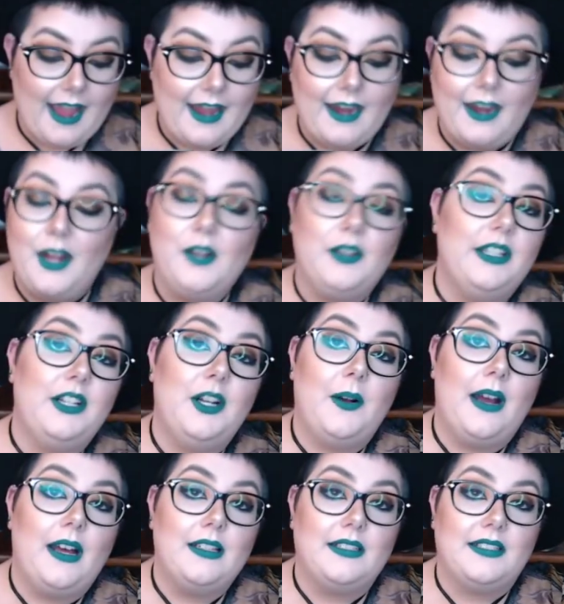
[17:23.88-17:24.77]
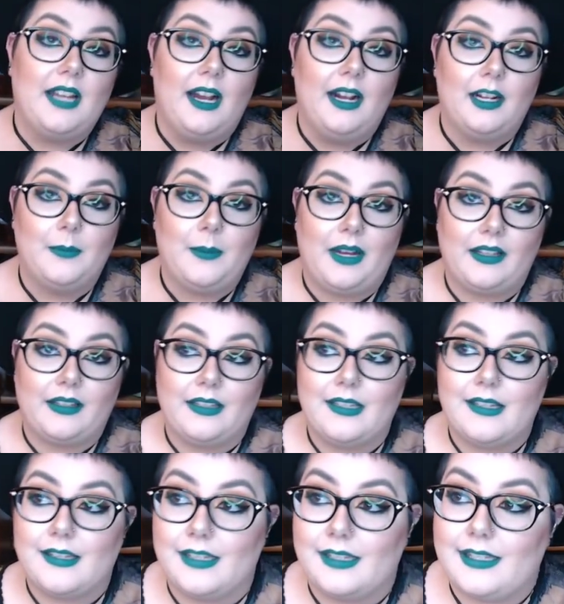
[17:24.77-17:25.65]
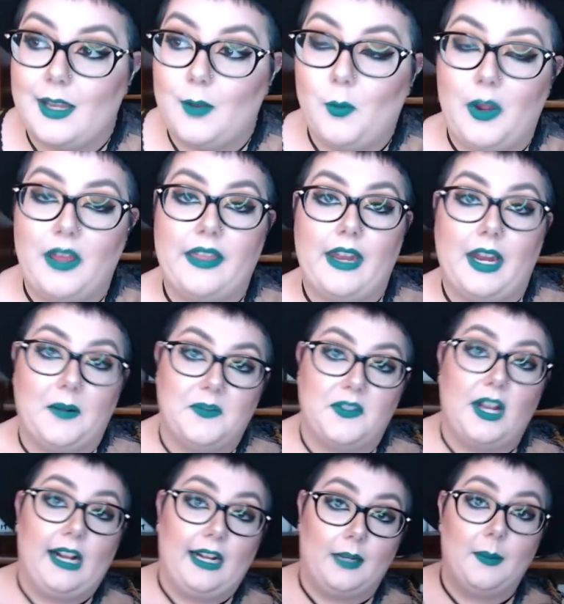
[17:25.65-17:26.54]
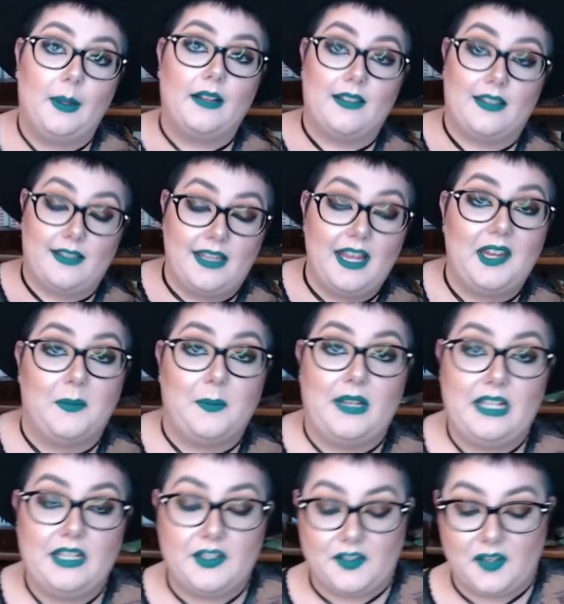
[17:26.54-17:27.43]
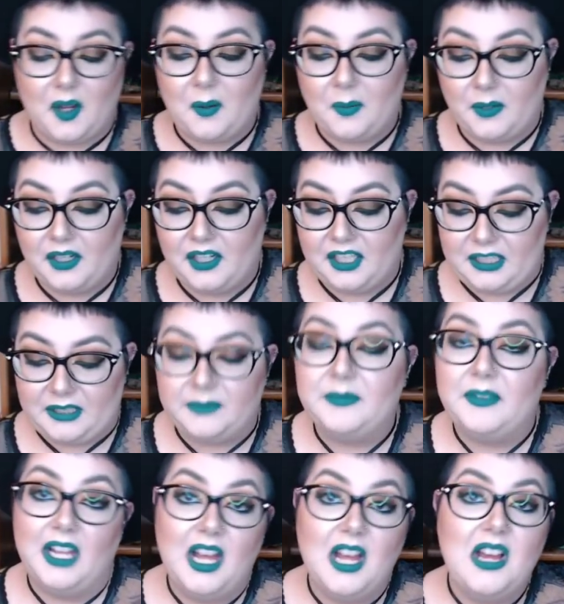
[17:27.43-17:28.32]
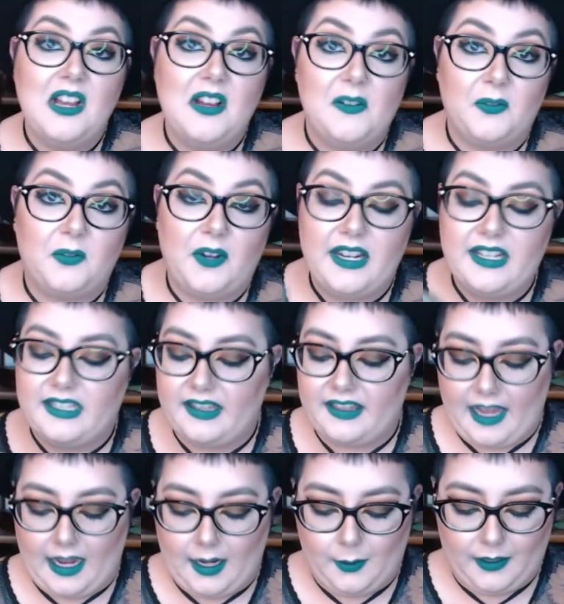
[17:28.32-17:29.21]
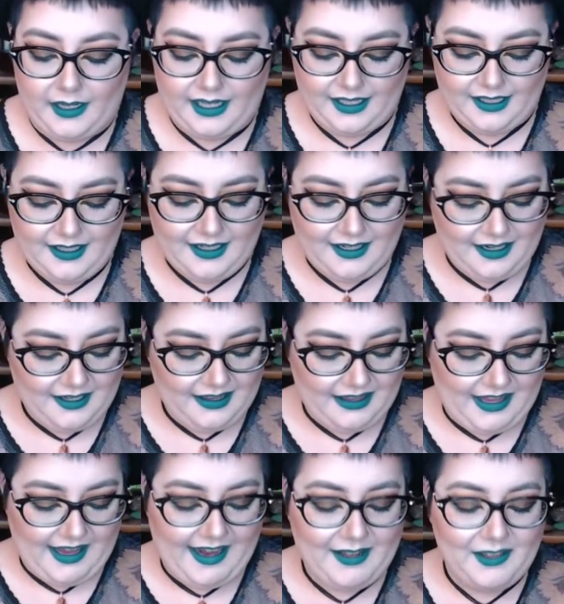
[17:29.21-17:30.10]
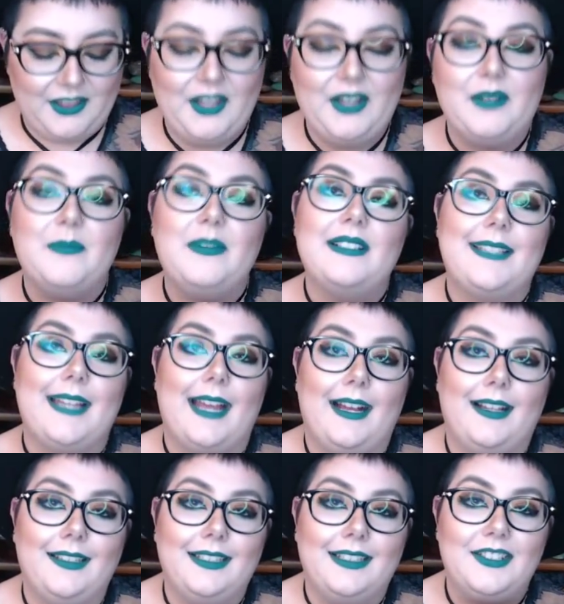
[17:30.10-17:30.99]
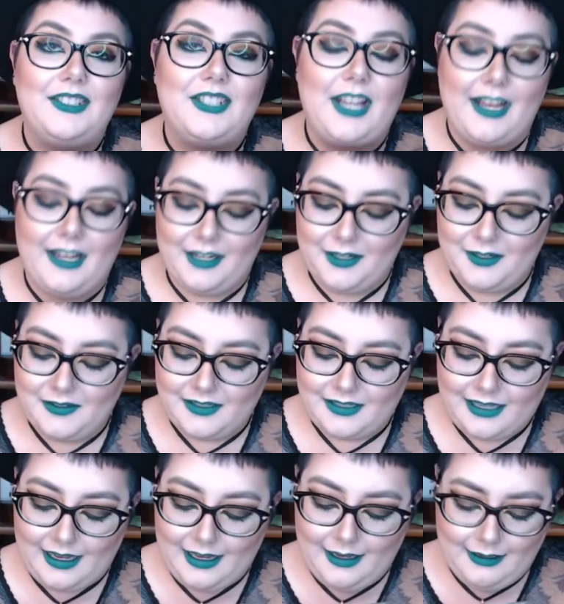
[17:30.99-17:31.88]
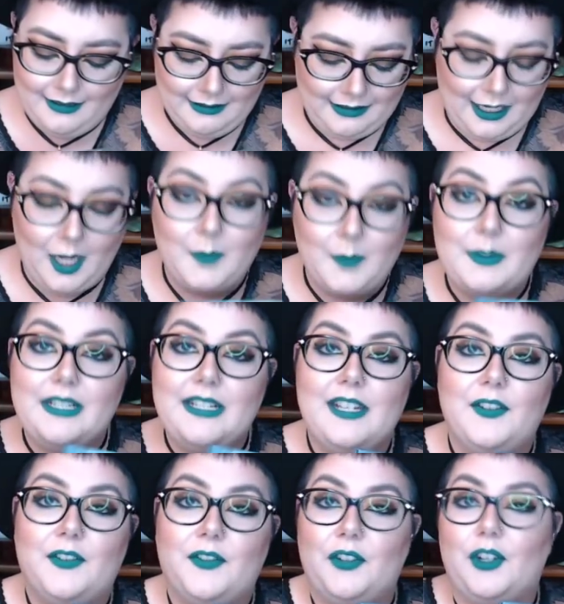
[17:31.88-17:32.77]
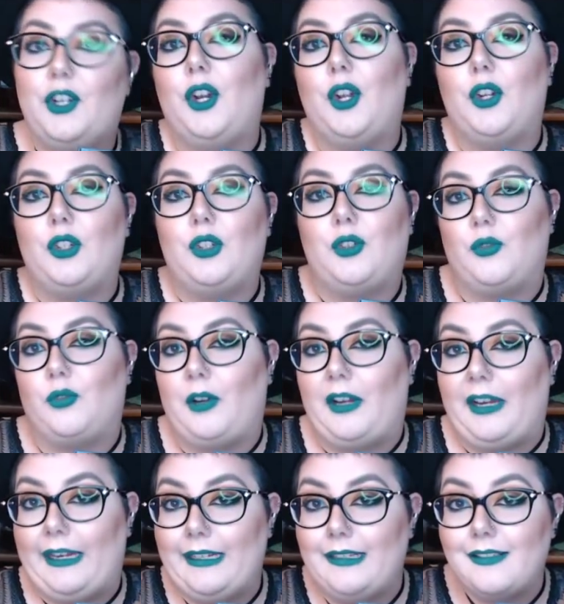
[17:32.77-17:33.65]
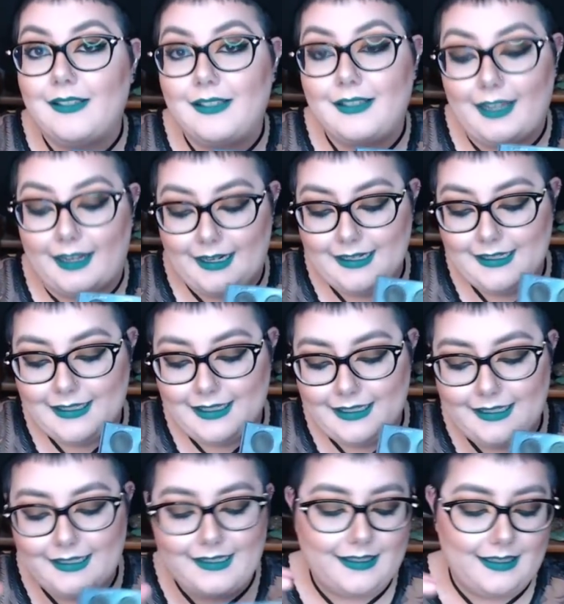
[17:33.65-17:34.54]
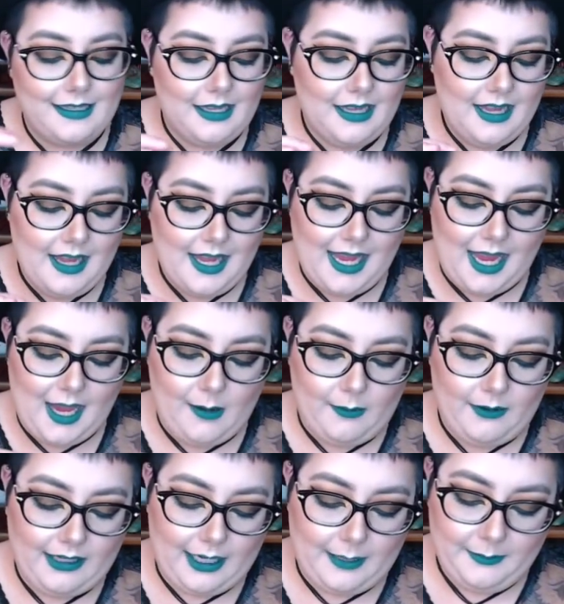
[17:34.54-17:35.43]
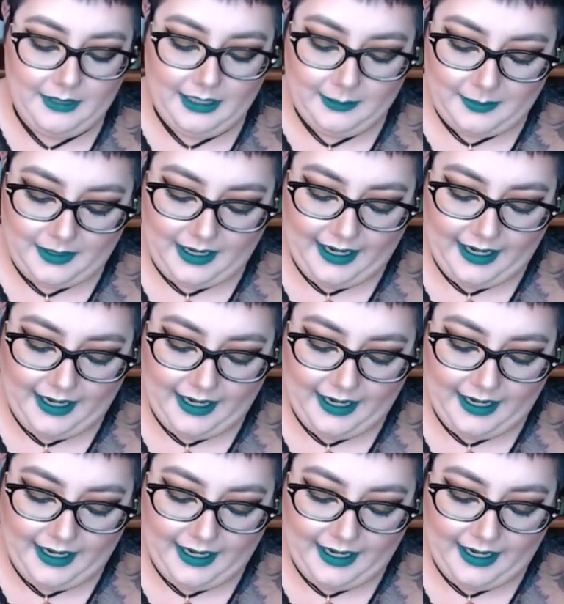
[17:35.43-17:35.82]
I only know how to talk about this the same way that I would talk about sediment, so I'm going to phrase it that way. Their metallic shadows come in different grain sizes, and what I mean by